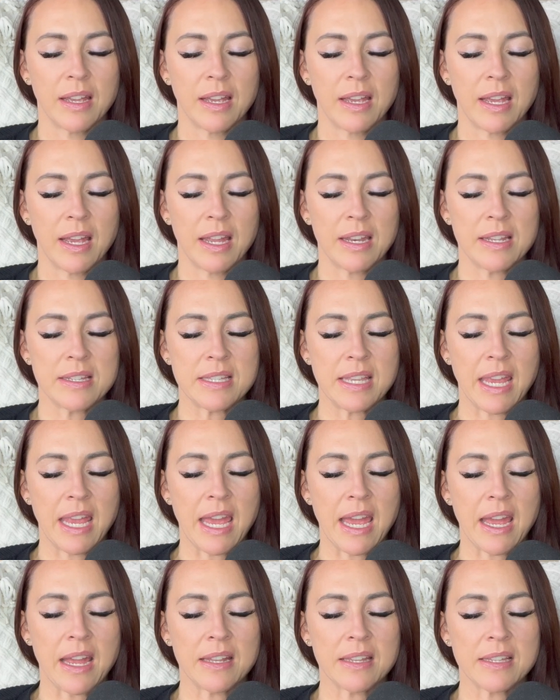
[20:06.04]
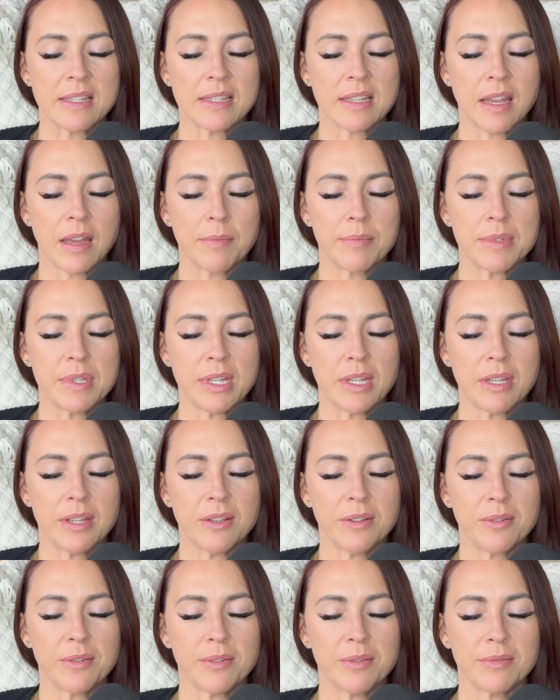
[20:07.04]
And as they hand this cup to
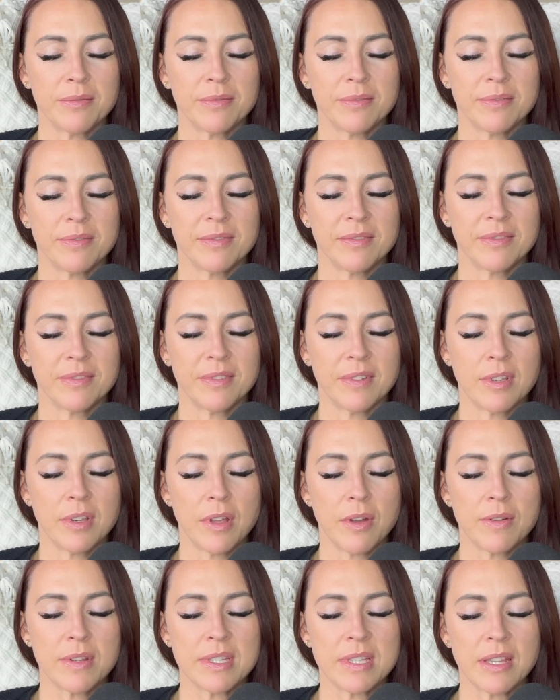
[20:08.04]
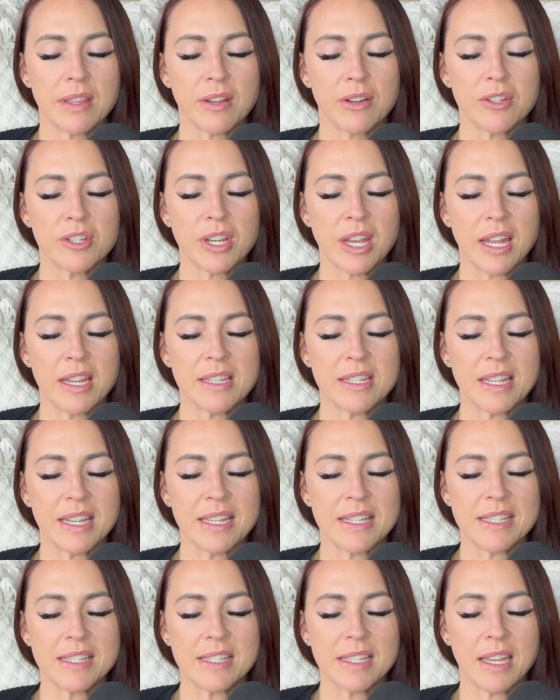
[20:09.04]
you, notice that they're chanting
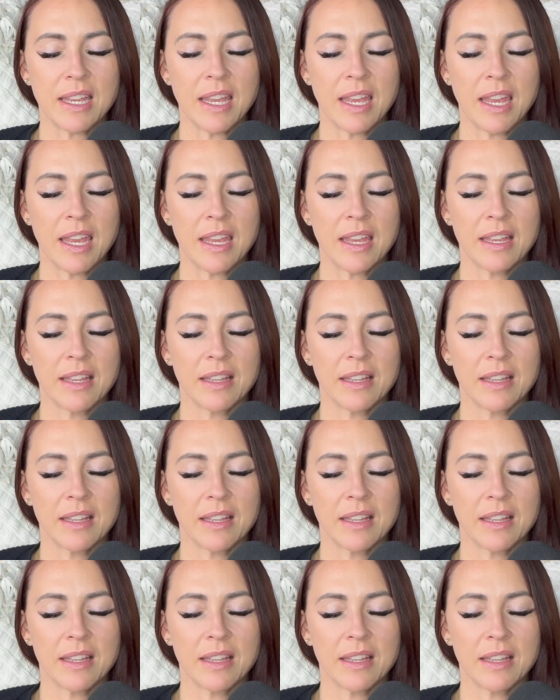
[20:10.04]
and singing.